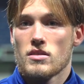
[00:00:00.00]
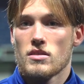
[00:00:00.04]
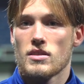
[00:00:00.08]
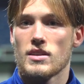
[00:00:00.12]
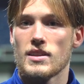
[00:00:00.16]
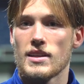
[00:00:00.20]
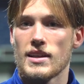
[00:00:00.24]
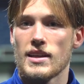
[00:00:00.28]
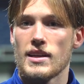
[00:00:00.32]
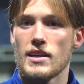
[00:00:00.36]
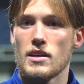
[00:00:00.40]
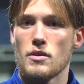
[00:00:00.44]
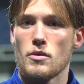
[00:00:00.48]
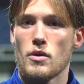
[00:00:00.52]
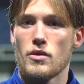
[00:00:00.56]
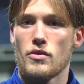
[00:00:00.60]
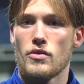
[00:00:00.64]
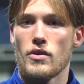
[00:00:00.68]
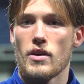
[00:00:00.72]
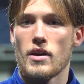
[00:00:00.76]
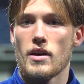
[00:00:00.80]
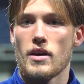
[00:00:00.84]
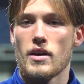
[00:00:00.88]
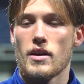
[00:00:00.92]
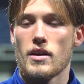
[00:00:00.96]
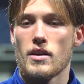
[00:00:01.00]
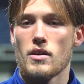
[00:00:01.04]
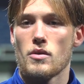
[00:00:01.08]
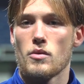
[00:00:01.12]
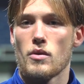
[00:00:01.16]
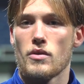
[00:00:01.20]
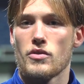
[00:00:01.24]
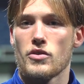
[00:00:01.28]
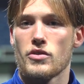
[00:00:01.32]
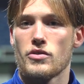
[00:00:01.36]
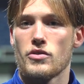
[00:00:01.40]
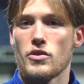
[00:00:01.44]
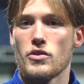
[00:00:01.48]
Clearly, with
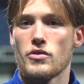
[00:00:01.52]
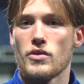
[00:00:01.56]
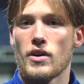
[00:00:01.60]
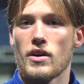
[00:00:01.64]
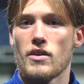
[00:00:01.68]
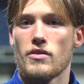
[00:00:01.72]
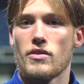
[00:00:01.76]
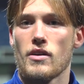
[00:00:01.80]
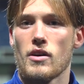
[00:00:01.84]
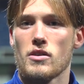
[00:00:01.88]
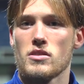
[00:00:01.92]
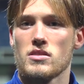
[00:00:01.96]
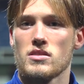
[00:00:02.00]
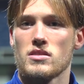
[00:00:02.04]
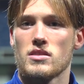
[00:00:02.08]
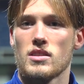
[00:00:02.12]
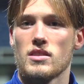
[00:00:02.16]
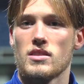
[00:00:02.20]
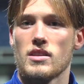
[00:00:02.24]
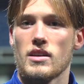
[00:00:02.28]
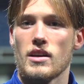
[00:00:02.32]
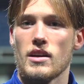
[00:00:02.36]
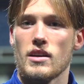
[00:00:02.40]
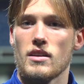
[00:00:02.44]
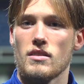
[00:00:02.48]
a few thousand today,